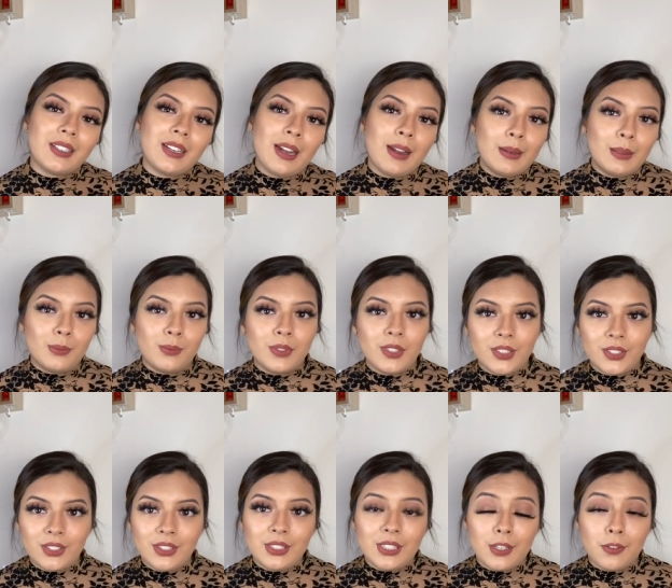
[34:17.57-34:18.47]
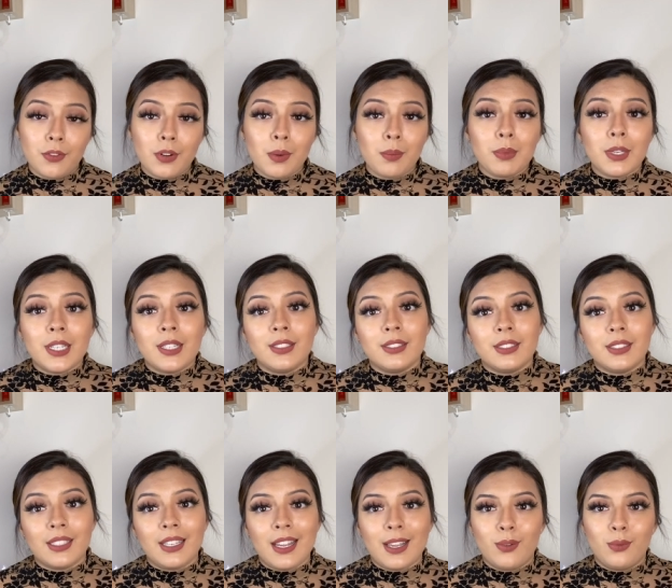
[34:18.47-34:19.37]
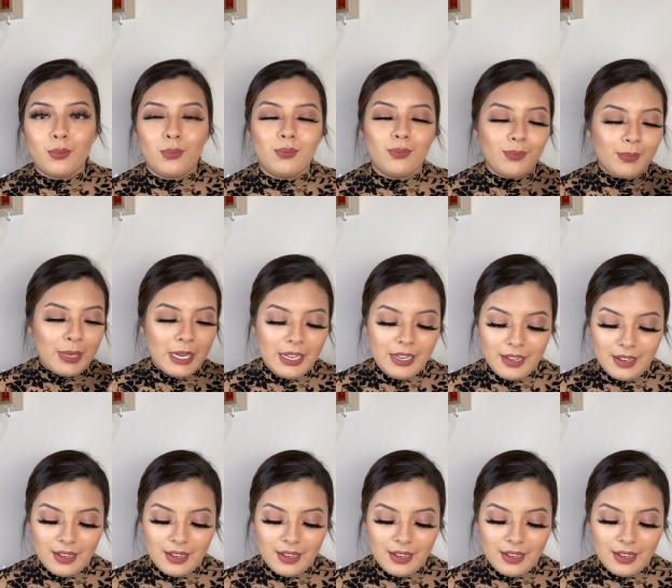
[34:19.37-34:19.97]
kind of looks different because, again, my